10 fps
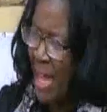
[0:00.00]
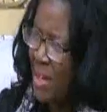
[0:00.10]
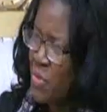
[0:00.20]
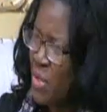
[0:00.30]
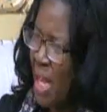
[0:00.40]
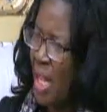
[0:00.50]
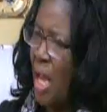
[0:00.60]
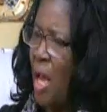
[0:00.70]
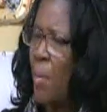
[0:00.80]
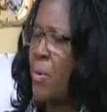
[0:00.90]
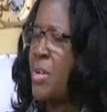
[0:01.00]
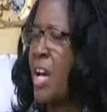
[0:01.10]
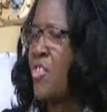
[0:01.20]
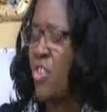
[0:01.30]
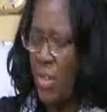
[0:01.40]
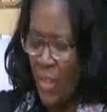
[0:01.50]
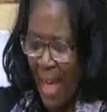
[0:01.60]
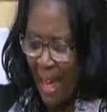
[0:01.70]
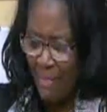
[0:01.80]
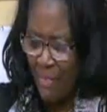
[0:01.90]
that is a
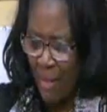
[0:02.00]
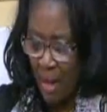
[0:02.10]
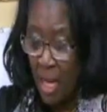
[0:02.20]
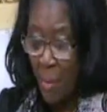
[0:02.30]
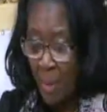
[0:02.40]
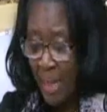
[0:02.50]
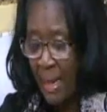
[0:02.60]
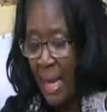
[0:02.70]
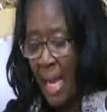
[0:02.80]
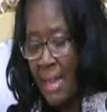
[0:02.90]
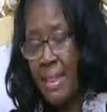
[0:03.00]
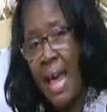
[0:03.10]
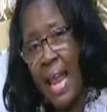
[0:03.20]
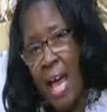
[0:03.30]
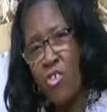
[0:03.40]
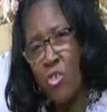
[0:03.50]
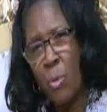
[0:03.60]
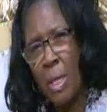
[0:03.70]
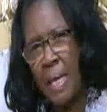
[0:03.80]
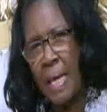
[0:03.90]
production that a company that
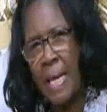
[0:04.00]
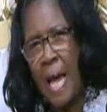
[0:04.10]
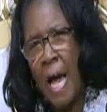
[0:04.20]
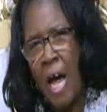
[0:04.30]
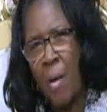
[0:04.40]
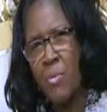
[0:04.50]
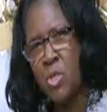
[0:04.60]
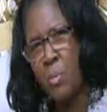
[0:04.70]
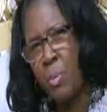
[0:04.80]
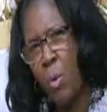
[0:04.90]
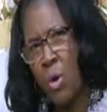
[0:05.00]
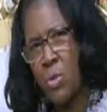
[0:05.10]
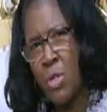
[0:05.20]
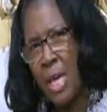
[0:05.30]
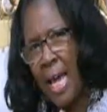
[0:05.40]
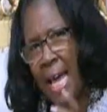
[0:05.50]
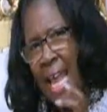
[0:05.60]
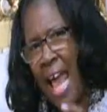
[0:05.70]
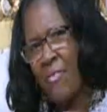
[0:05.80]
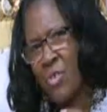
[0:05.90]
actually um, supports
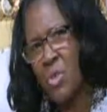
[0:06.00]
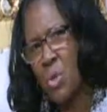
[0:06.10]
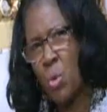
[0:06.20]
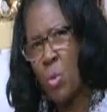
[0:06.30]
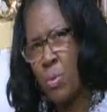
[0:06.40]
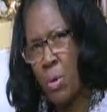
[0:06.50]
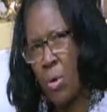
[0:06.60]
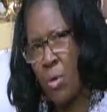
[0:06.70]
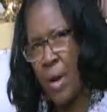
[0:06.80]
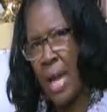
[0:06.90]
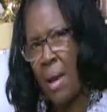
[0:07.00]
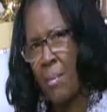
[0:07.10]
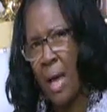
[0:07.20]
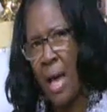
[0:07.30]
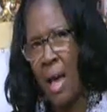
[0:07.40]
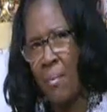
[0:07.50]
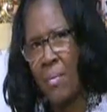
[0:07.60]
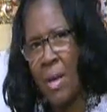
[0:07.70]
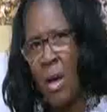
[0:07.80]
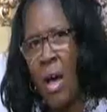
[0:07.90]
an after-school program
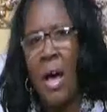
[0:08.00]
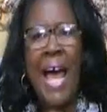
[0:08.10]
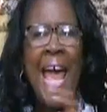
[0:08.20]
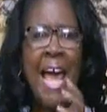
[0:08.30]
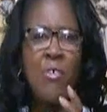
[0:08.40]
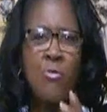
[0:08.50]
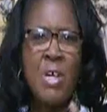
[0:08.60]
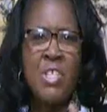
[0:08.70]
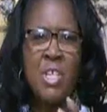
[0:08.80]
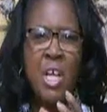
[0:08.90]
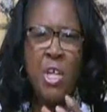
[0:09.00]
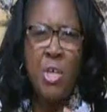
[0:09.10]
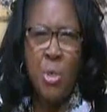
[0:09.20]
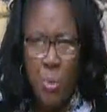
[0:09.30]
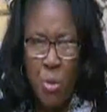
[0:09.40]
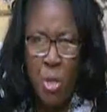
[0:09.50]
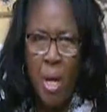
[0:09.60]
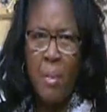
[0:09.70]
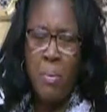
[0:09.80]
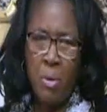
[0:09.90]
um, uh, at-risk
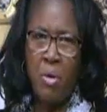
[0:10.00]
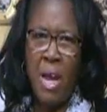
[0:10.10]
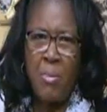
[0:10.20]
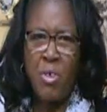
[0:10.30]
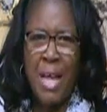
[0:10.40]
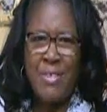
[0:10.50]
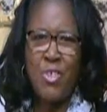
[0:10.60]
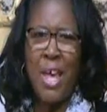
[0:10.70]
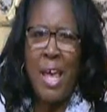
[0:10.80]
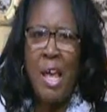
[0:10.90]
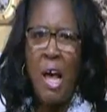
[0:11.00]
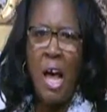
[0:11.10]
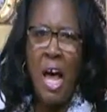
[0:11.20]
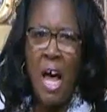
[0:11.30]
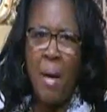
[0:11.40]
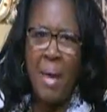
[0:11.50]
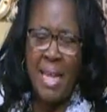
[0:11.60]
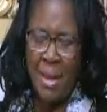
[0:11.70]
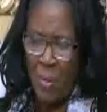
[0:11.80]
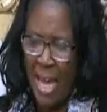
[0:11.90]
youth program, should I say.
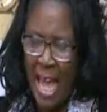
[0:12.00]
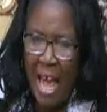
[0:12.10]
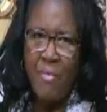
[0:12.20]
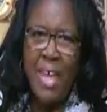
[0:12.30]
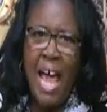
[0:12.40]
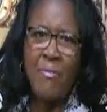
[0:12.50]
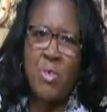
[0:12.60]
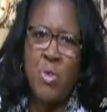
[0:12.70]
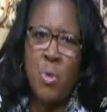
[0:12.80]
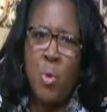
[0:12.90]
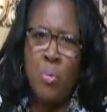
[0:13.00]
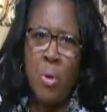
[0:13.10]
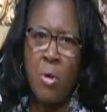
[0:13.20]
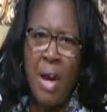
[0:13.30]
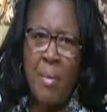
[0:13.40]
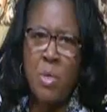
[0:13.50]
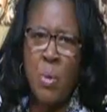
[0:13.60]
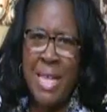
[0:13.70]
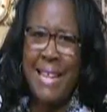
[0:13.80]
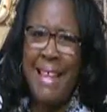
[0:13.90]
Um, and we have the after school
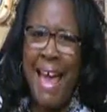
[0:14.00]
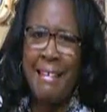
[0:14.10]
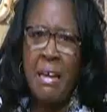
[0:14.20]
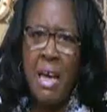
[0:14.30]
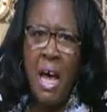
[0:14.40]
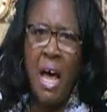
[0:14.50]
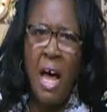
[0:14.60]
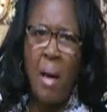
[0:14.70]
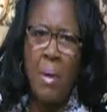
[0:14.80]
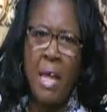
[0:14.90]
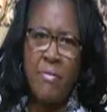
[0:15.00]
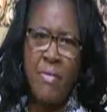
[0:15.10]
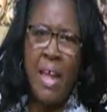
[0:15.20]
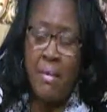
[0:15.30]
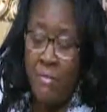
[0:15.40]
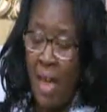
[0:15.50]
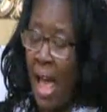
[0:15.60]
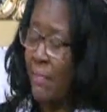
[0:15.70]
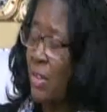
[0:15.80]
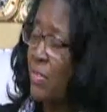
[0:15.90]
programs within that. Um, and, and, in
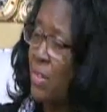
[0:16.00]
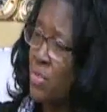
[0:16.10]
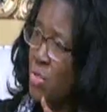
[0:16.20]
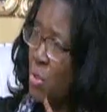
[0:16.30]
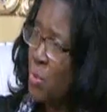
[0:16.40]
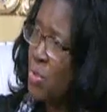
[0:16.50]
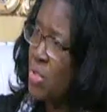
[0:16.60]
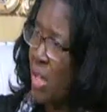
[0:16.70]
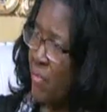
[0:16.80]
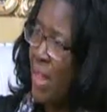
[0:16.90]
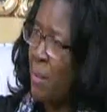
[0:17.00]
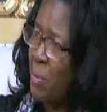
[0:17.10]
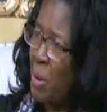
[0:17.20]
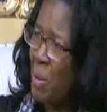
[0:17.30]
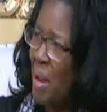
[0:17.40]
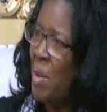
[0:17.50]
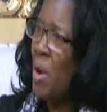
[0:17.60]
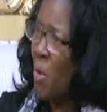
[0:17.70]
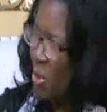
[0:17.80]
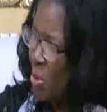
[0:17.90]
fact, the, the students of that
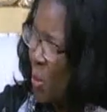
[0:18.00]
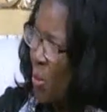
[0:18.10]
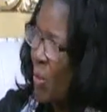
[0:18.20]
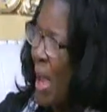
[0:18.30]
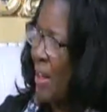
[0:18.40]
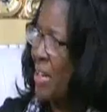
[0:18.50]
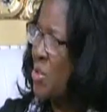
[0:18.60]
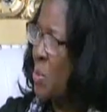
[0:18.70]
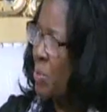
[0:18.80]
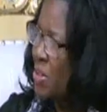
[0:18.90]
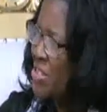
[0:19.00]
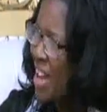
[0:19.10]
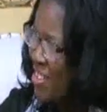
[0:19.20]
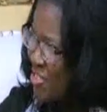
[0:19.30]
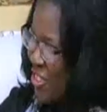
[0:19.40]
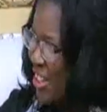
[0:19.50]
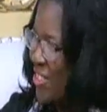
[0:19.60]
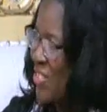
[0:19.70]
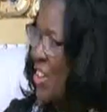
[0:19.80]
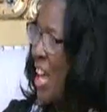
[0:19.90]
program go around and do
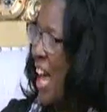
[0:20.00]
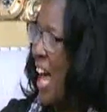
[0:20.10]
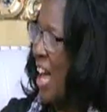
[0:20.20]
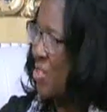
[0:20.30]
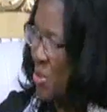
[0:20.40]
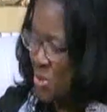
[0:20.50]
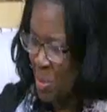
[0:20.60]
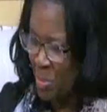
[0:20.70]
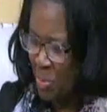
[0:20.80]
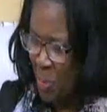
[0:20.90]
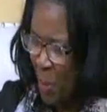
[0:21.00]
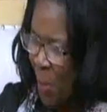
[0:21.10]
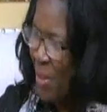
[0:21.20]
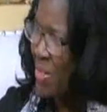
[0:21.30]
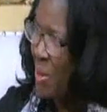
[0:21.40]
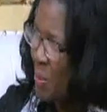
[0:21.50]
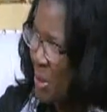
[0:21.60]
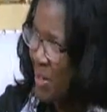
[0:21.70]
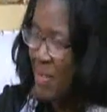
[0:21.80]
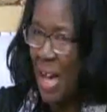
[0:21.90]
productions uh, mm. to support the
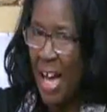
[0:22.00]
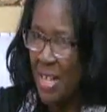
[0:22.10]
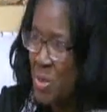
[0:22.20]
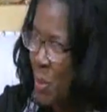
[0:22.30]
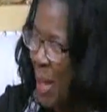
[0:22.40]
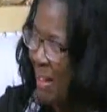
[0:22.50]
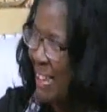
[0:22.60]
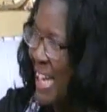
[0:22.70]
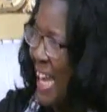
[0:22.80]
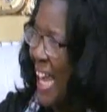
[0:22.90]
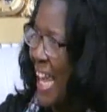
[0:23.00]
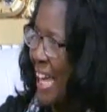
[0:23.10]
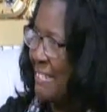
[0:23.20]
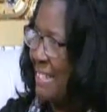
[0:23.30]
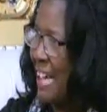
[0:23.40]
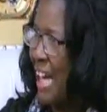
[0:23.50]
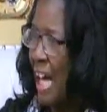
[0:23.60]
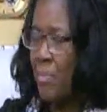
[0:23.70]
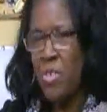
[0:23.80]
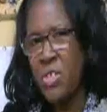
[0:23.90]
Word of God as well. And
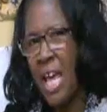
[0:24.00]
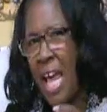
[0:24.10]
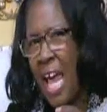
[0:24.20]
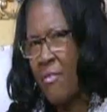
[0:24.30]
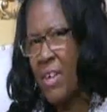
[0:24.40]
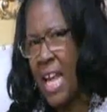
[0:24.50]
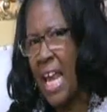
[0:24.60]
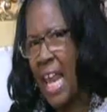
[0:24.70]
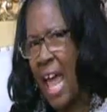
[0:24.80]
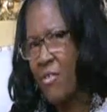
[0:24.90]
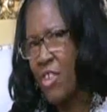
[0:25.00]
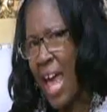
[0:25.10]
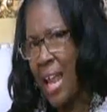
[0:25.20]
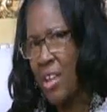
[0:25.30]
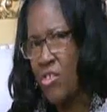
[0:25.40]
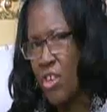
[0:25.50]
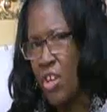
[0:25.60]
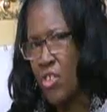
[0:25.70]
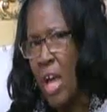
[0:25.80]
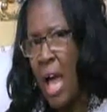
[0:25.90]
uh, um, just everyday life
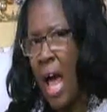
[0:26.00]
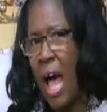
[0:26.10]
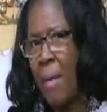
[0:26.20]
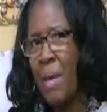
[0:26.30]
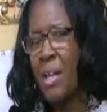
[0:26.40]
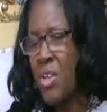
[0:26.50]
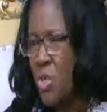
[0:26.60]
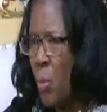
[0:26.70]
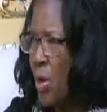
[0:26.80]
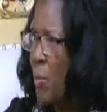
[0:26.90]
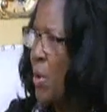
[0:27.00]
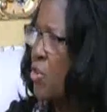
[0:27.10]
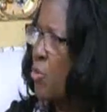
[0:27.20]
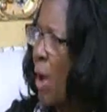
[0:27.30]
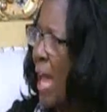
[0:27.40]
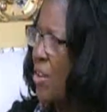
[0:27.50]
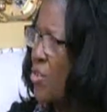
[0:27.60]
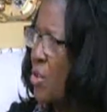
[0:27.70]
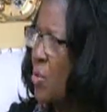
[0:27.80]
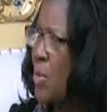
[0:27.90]
challenges. Um, and so we're, we're mm-hmm.
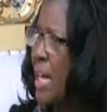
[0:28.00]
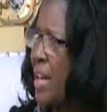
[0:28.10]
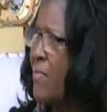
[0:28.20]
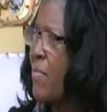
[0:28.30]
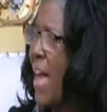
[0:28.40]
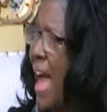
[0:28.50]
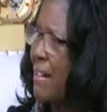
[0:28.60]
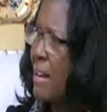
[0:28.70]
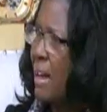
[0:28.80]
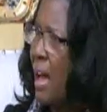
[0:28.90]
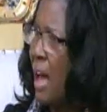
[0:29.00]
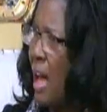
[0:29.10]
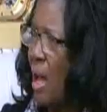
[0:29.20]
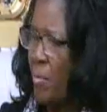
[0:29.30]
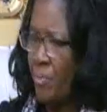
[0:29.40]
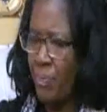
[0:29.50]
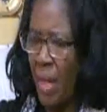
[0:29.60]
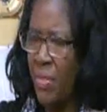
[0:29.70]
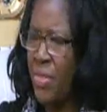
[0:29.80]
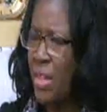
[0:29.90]
trying mm-hmm. to give that
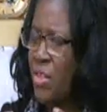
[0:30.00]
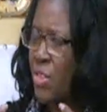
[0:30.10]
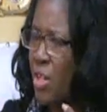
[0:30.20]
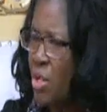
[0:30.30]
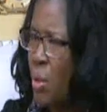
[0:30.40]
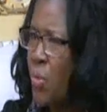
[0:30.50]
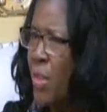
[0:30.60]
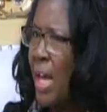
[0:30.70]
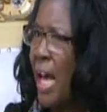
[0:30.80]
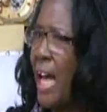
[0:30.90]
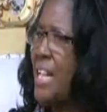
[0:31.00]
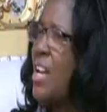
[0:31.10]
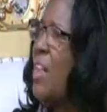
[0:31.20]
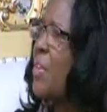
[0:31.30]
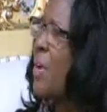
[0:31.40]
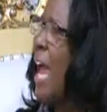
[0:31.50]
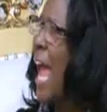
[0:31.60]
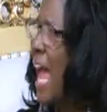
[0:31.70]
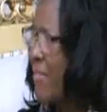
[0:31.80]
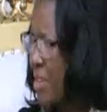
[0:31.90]
um, the the youth
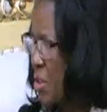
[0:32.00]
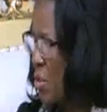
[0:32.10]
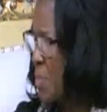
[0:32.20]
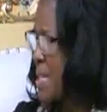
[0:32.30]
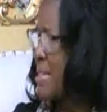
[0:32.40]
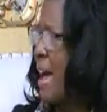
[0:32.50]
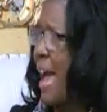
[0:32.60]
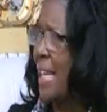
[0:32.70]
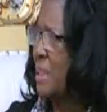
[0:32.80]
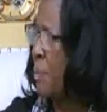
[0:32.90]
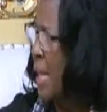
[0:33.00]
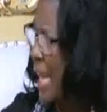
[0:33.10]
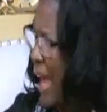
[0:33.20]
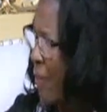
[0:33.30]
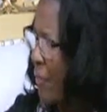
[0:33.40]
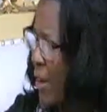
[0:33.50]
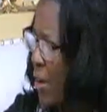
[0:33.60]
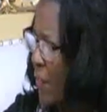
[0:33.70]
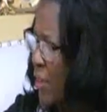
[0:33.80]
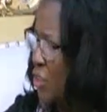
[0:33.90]
another avenue mm-hmm. besides being out
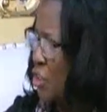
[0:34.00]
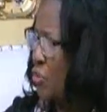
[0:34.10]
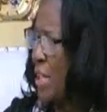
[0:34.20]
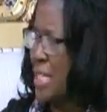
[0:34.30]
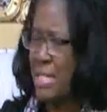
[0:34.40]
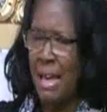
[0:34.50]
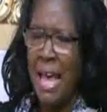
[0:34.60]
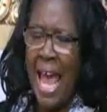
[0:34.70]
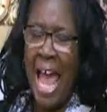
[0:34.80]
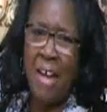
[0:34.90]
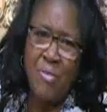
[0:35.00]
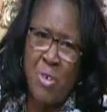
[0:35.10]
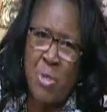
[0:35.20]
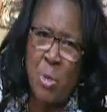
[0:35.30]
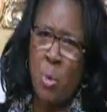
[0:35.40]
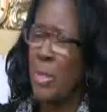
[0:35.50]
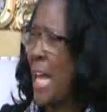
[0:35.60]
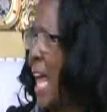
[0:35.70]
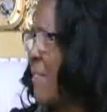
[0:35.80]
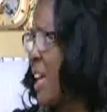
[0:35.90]
there on the streets uh, yes. after school,
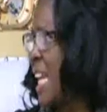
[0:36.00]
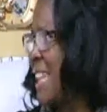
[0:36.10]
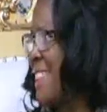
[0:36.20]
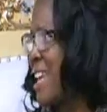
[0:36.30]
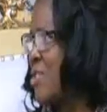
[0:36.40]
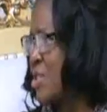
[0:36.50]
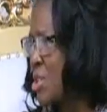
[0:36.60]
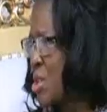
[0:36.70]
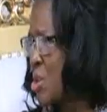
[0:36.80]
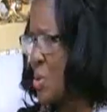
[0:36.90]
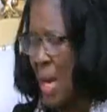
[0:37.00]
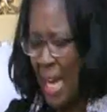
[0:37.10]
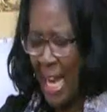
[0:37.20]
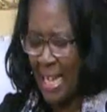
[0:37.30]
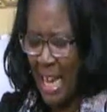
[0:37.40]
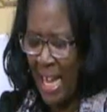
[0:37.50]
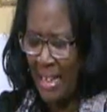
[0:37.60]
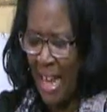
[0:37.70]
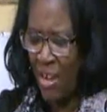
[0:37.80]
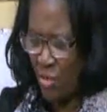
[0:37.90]
yes. not having anything to do, and
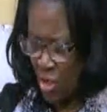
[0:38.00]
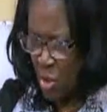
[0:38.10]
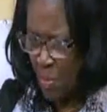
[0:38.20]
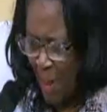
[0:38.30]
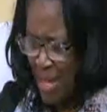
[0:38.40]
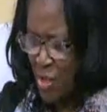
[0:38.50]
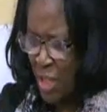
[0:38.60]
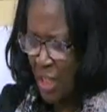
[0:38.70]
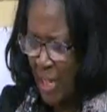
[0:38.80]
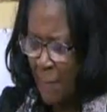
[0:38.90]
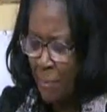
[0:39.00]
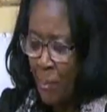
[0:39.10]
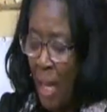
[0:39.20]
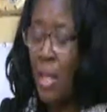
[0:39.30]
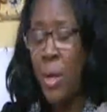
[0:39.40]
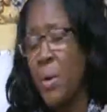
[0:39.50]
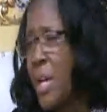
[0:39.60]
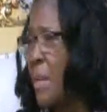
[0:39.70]
and and just basically uh,